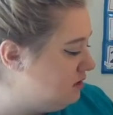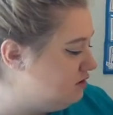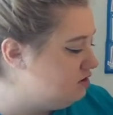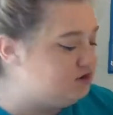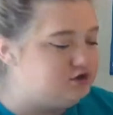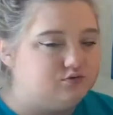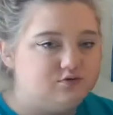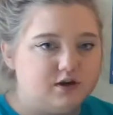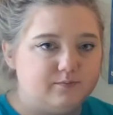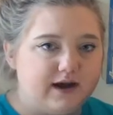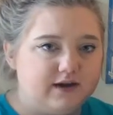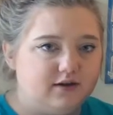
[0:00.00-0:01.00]
Should you
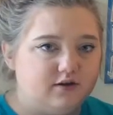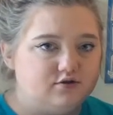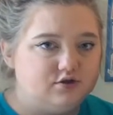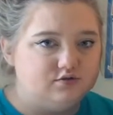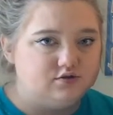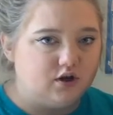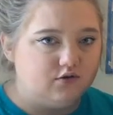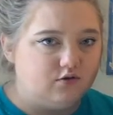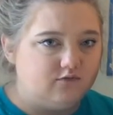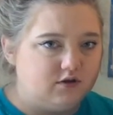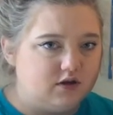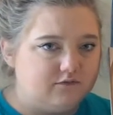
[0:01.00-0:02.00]
dump out your juice all
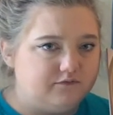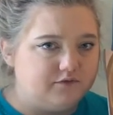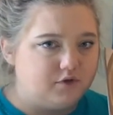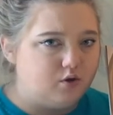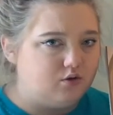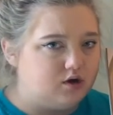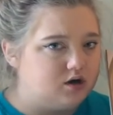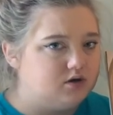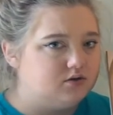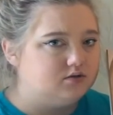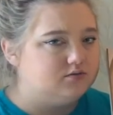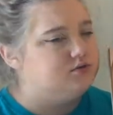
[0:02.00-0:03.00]
over the
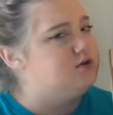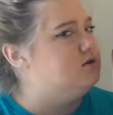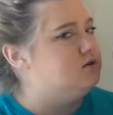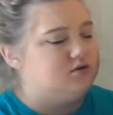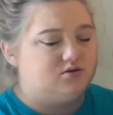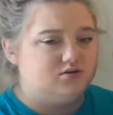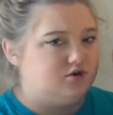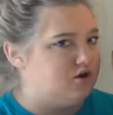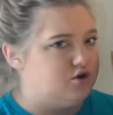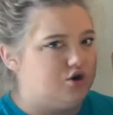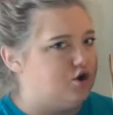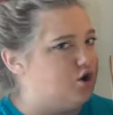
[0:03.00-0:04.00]
floor?
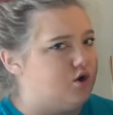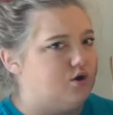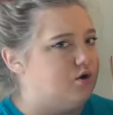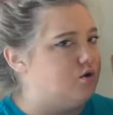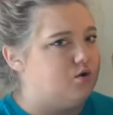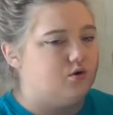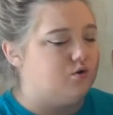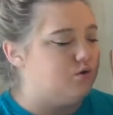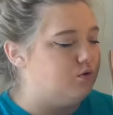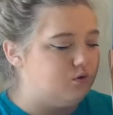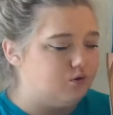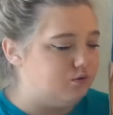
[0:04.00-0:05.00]

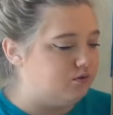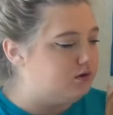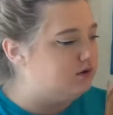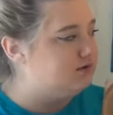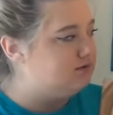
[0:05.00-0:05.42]
No.